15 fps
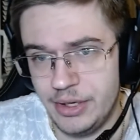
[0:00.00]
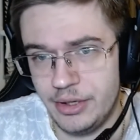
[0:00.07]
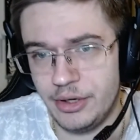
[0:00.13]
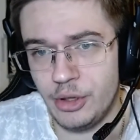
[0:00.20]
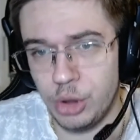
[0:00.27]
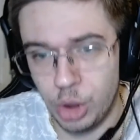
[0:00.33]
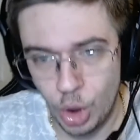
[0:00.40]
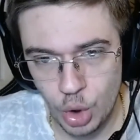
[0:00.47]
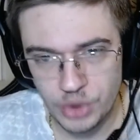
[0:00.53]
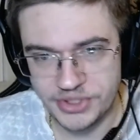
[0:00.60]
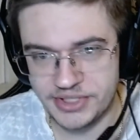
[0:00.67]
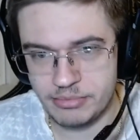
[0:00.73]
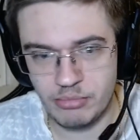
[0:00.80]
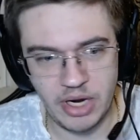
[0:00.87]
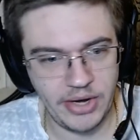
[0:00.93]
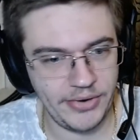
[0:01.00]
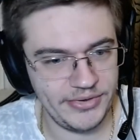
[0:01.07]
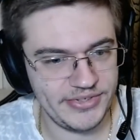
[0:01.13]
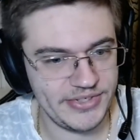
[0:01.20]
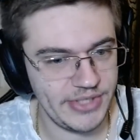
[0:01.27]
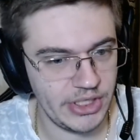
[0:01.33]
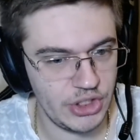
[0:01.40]
clothes, man,
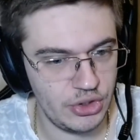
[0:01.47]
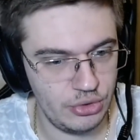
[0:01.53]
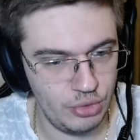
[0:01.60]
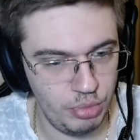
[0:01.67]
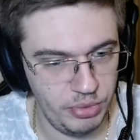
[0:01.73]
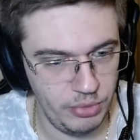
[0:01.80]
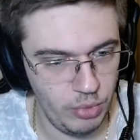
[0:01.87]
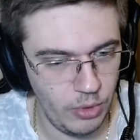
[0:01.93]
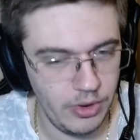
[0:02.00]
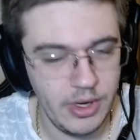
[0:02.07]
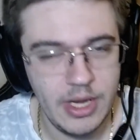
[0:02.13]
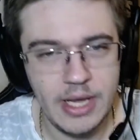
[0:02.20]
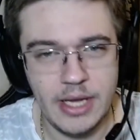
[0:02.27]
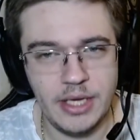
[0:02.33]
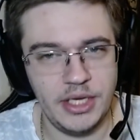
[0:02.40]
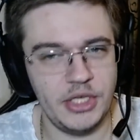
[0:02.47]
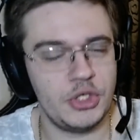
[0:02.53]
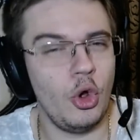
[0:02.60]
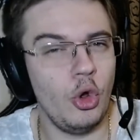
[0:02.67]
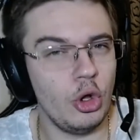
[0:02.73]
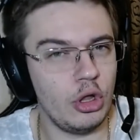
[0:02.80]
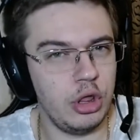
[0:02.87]
such stupid word. His
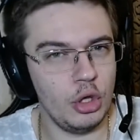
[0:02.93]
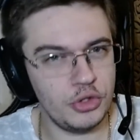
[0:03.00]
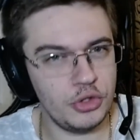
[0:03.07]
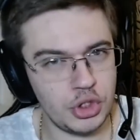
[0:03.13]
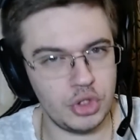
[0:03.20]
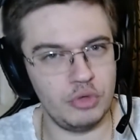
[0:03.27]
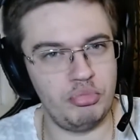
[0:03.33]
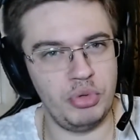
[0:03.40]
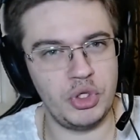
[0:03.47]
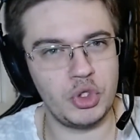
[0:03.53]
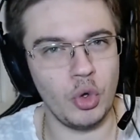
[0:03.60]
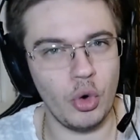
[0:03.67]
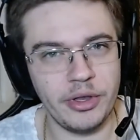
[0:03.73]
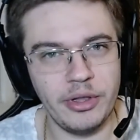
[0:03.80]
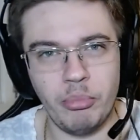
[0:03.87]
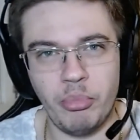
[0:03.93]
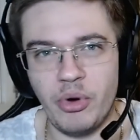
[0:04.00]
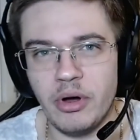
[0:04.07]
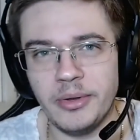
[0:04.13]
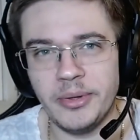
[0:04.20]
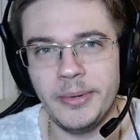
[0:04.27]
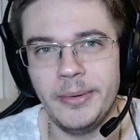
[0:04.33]
whole clothes should be torn
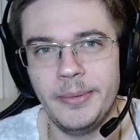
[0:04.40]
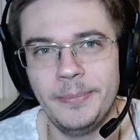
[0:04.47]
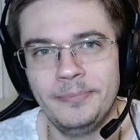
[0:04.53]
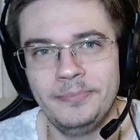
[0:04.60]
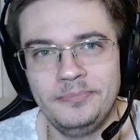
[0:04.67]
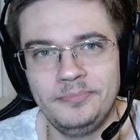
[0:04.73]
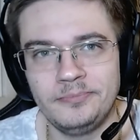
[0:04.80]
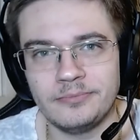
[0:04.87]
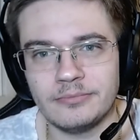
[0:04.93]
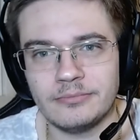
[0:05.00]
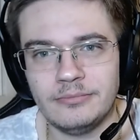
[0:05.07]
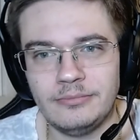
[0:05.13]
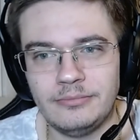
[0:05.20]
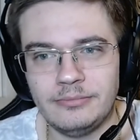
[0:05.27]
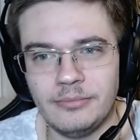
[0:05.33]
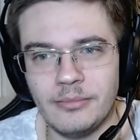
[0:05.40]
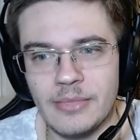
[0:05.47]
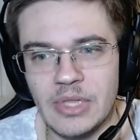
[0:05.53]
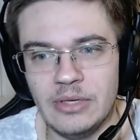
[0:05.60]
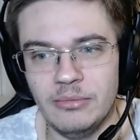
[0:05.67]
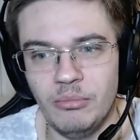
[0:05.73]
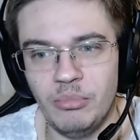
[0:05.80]
apart.
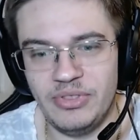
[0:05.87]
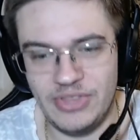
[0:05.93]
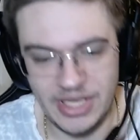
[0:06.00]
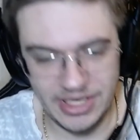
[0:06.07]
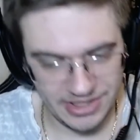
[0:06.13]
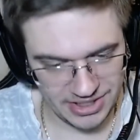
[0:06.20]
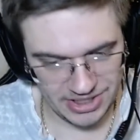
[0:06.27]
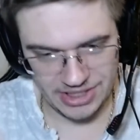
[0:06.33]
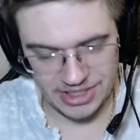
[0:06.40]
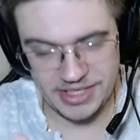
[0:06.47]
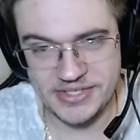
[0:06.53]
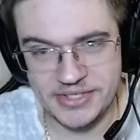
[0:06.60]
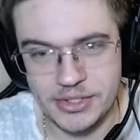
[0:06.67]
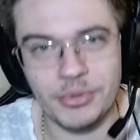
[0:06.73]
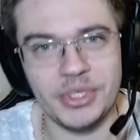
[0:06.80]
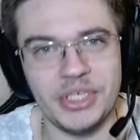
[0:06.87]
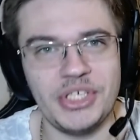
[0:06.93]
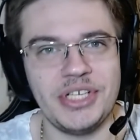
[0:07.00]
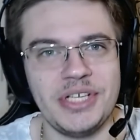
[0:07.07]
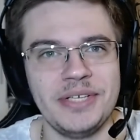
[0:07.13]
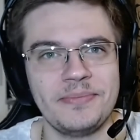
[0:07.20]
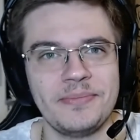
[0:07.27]
But then he eats
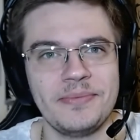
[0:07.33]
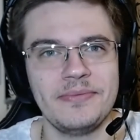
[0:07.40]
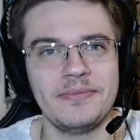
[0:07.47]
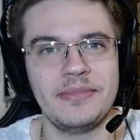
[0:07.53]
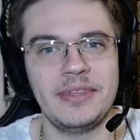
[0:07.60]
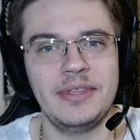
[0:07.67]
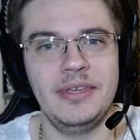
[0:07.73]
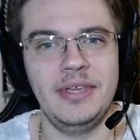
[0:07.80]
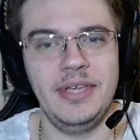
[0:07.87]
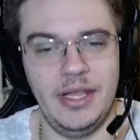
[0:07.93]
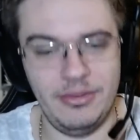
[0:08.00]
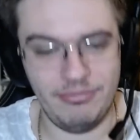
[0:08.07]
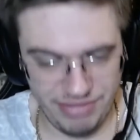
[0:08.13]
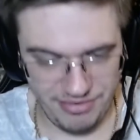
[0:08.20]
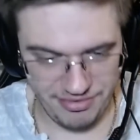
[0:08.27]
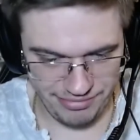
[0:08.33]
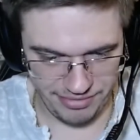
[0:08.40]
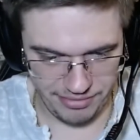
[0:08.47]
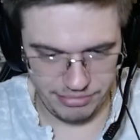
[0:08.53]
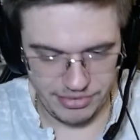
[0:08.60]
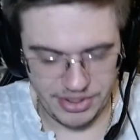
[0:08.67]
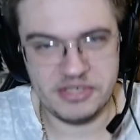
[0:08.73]
Grisha and
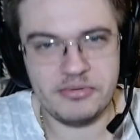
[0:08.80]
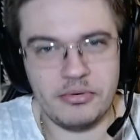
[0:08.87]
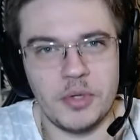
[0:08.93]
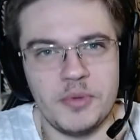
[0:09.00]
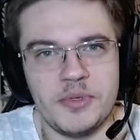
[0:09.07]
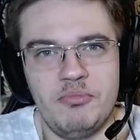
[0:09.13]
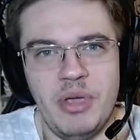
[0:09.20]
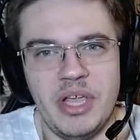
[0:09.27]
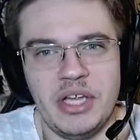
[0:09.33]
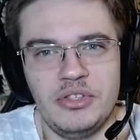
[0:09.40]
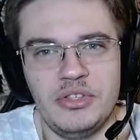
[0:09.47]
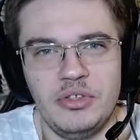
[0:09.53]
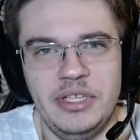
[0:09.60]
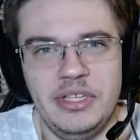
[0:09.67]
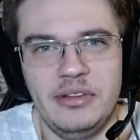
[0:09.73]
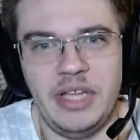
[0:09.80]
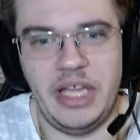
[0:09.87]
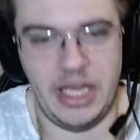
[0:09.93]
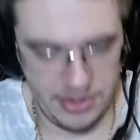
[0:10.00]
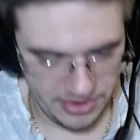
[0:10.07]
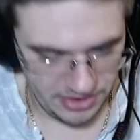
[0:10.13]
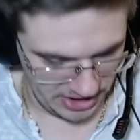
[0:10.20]
transforms back into little
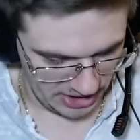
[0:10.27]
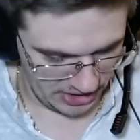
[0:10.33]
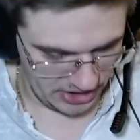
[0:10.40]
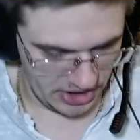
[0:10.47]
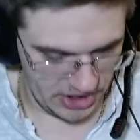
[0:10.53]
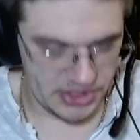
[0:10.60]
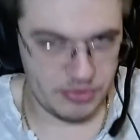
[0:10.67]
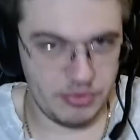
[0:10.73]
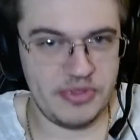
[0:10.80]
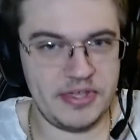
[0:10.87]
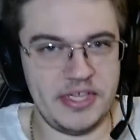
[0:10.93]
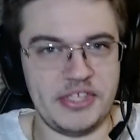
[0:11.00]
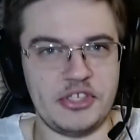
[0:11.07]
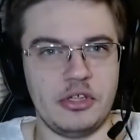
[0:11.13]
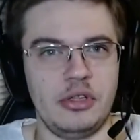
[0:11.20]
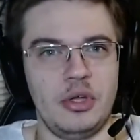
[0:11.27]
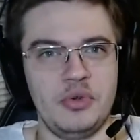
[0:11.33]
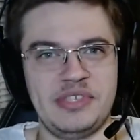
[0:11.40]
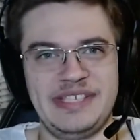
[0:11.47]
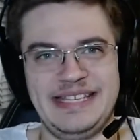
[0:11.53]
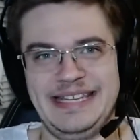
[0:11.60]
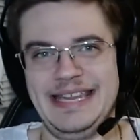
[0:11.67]
Aaron, and he is with his
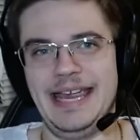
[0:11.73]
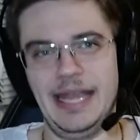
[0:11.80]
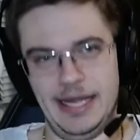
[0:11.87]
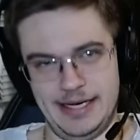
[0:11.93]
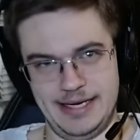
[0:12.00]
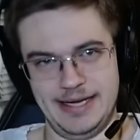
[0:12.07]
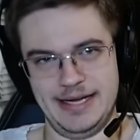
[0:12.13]
clothes again.